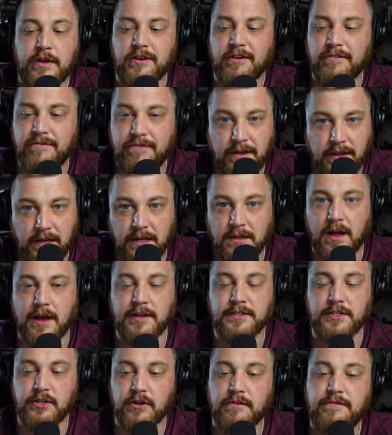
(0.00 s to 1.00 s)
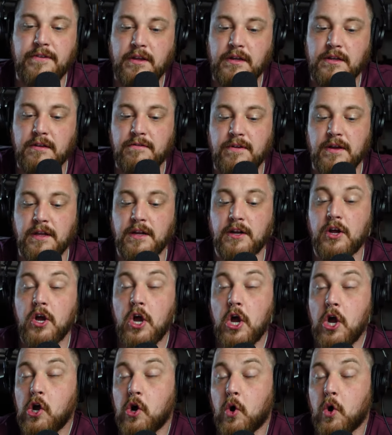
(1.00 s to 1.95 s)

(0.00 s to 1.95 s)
and you're feeling lost and you're feeling defeated,